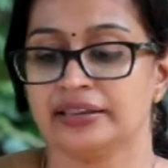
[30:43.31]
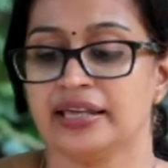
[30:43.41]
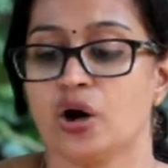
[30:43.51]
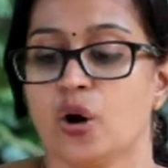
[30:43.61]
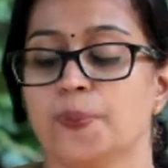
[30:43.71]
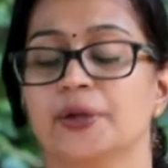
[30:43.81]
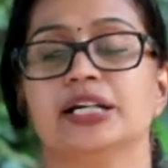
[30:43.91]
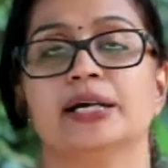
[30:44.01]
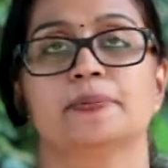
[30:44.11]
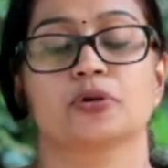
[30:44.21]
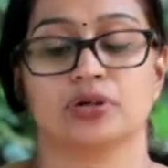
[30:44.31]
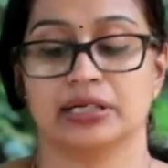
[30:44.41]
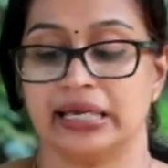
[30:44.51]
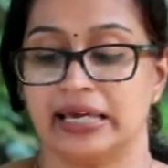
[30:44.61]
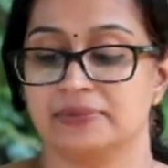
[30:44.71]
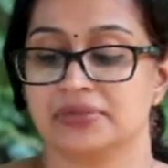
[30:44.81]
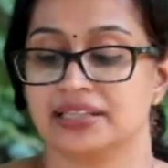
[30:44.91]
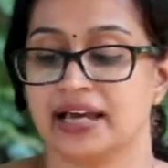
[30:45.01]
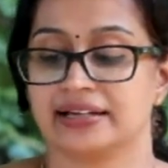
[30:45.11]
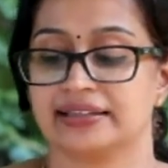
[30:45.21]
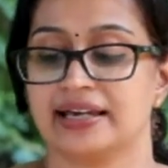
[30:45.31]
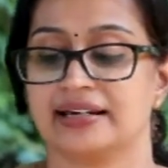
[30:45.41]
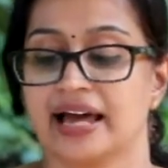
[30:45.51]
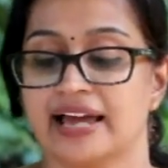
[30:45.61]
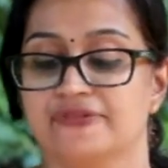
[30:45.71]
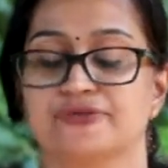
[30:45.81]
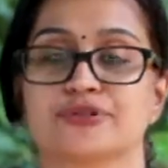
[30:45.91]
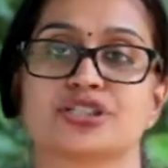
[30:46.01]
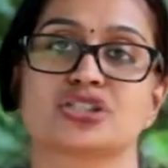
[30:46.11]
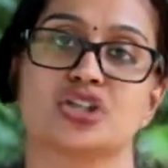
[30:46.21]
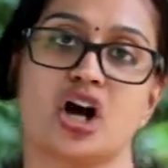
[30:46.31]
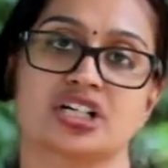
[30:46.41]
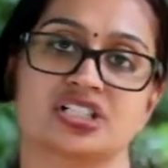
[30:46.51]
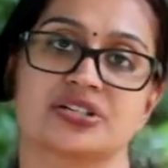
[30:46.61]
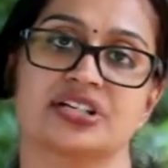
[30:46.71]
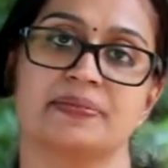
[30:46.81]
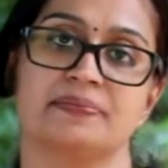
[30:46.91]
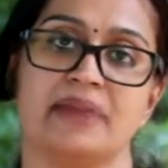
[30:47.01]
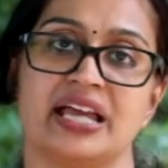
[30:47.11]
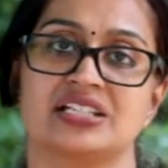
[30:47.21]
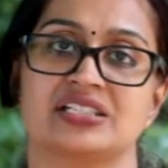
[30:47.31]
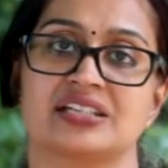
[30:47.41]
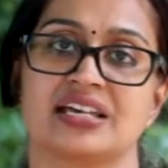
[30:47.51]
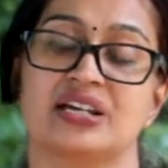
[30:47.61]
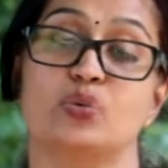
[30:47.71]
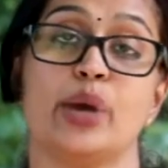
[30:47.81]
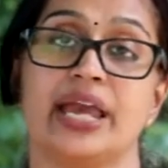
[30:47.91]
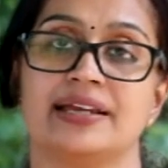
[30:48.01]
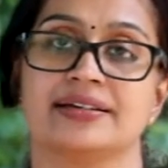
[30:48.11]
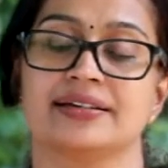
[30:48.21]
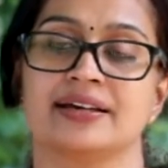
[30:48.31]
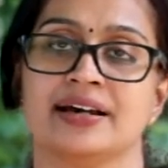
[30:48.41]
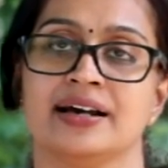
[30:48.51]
they openly proclaimed that their life was not meant in vain.